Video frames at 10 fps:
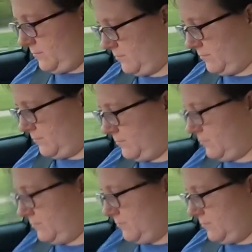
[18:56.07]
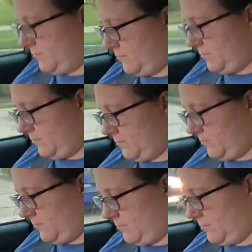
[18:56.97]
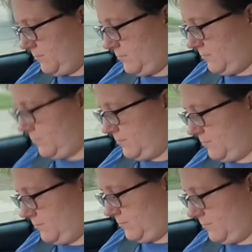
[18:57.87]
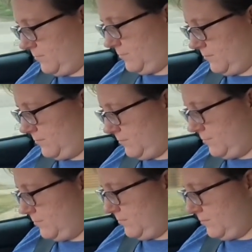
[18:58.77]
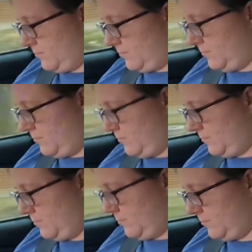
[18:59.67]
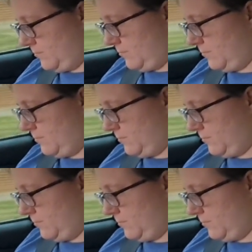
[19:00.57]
This person isn't speaking.